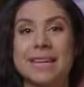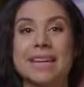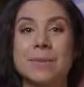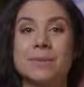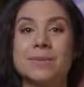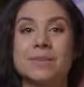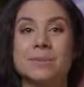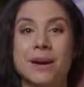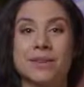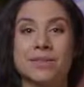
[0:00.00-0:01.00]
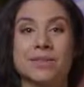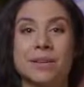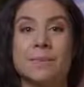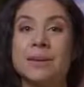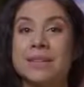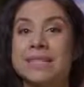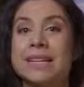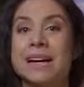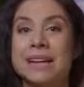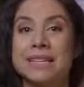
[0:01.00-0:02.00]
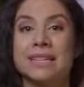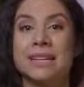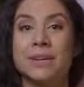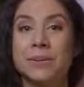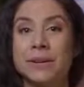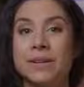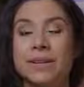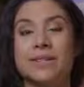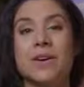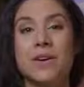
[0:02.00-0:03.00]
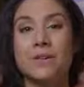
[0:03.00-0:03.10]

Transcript: and enables the browser's ability to isolate queries